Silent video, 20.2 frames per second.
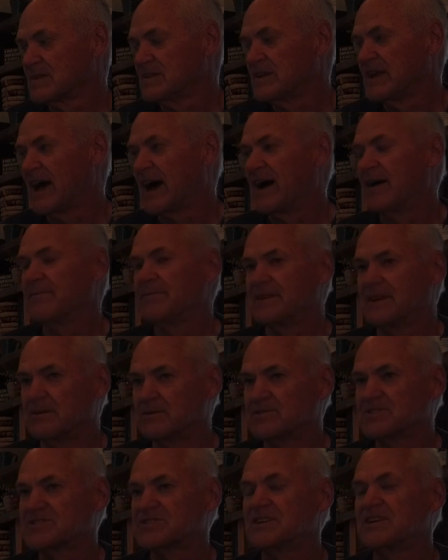Yeah, it
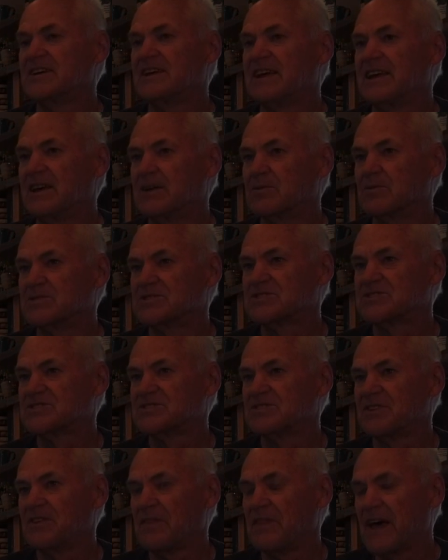was.
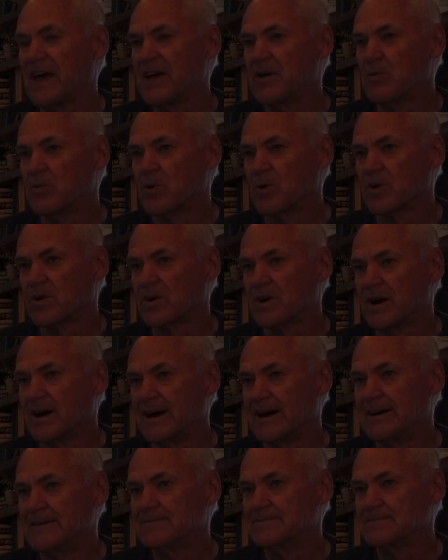They were
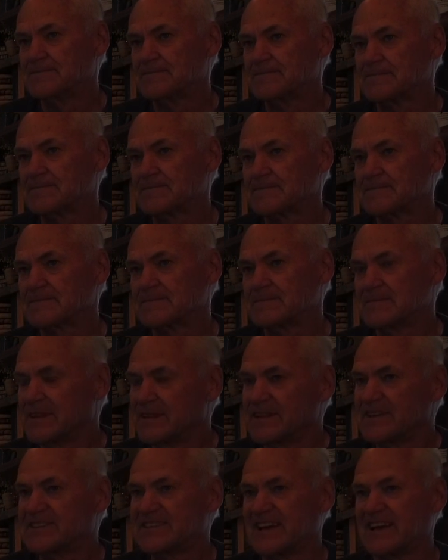
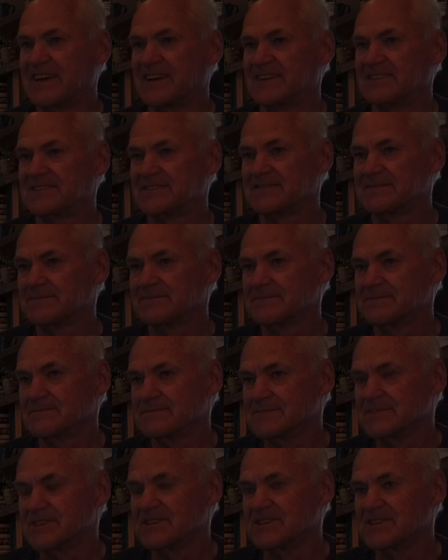in the tenant
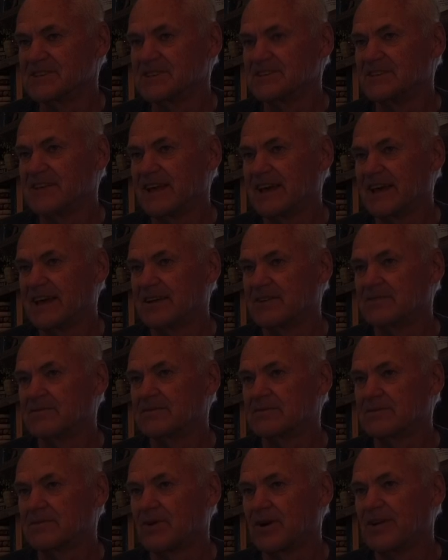building,
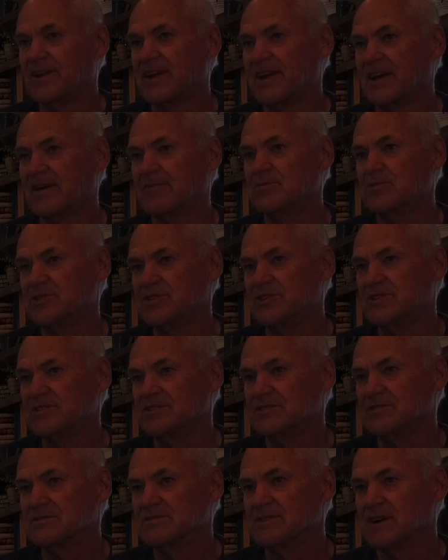and one day a Moody
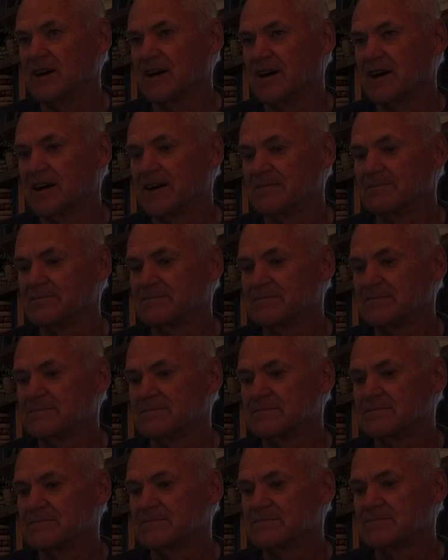
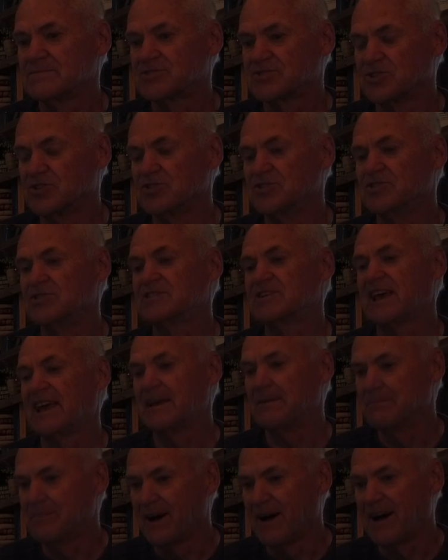student
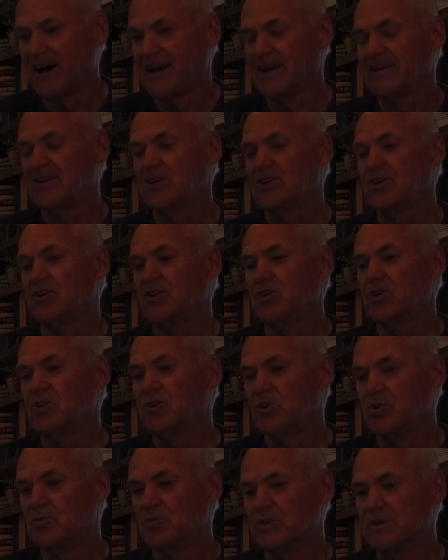came by
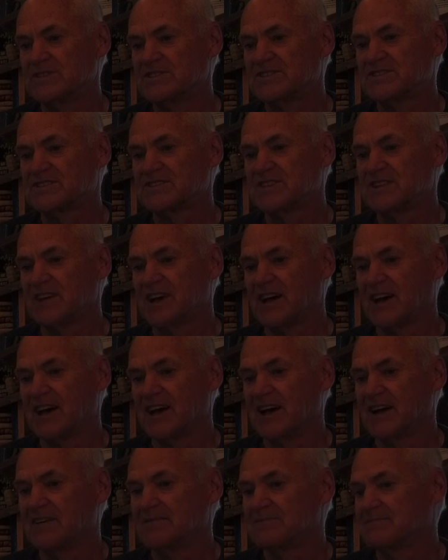who was
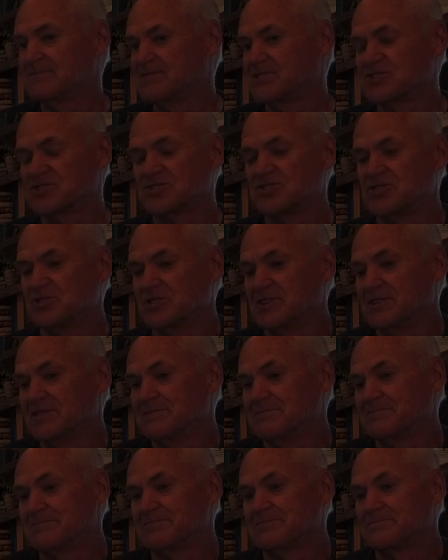just
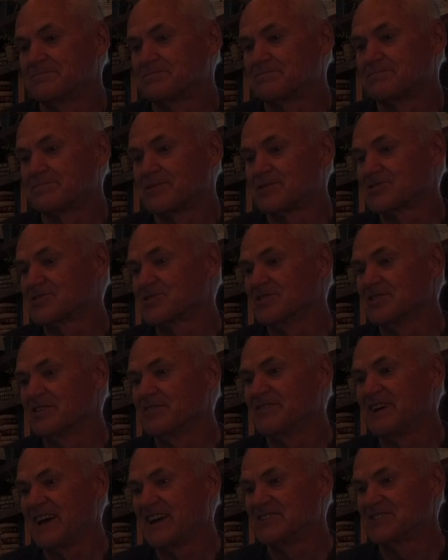doing personal
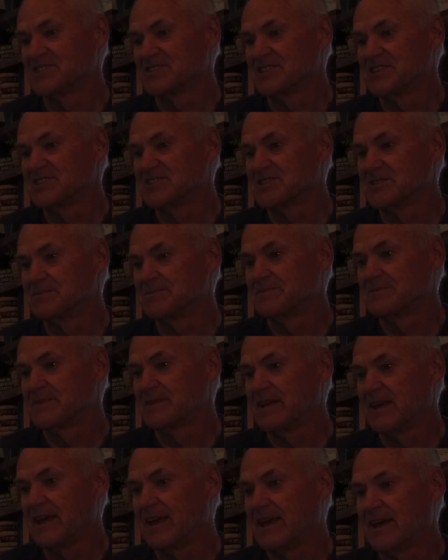evangelism,
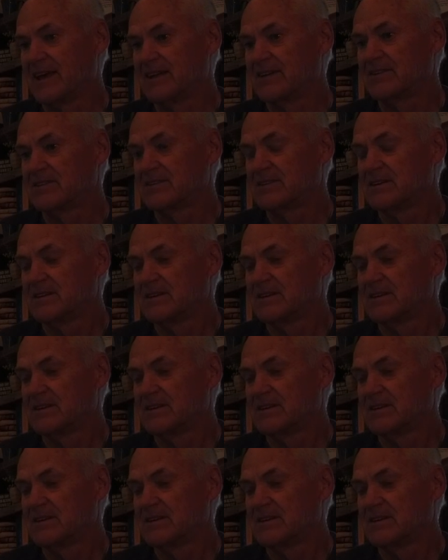and